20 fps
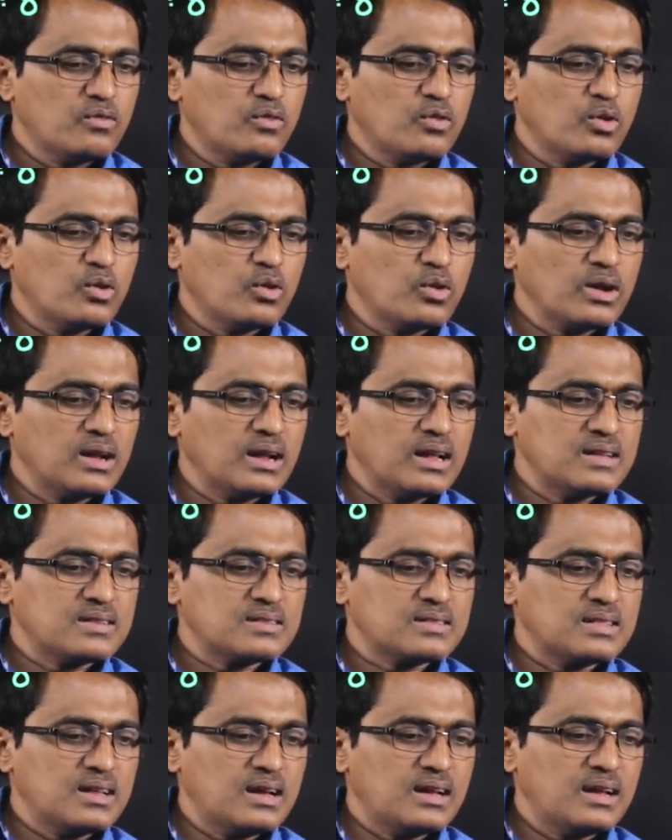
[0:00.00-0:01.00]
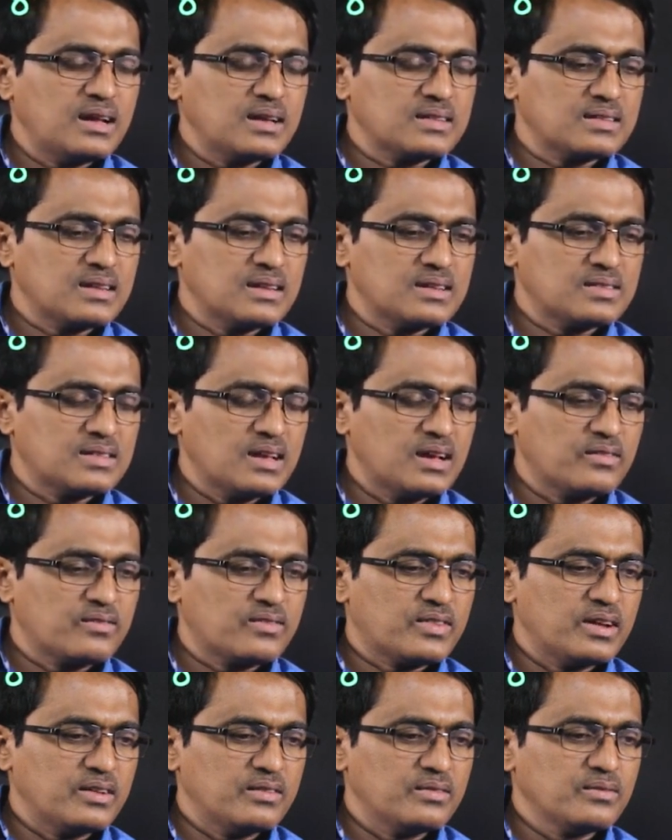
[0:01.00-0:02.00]
4 less than x less than
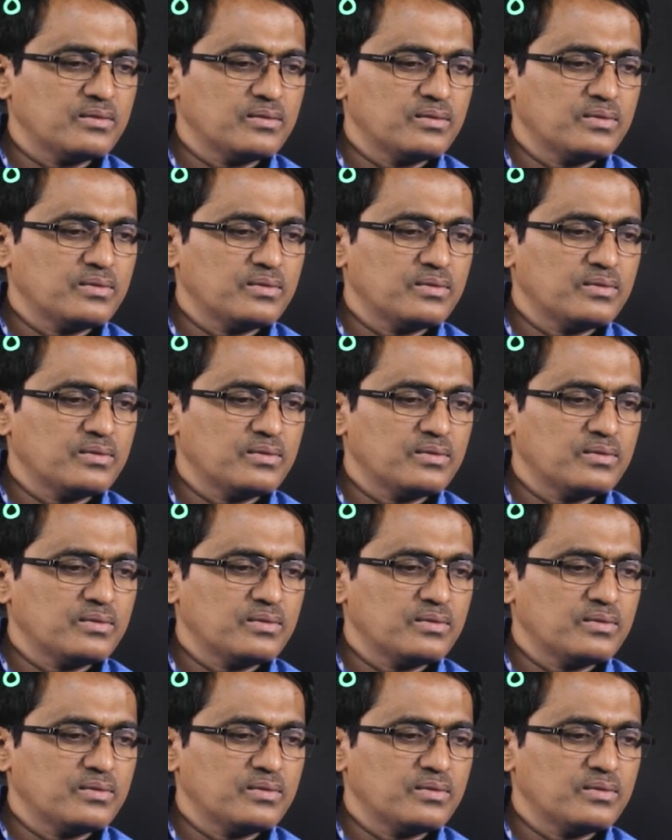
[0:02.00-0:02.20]
5.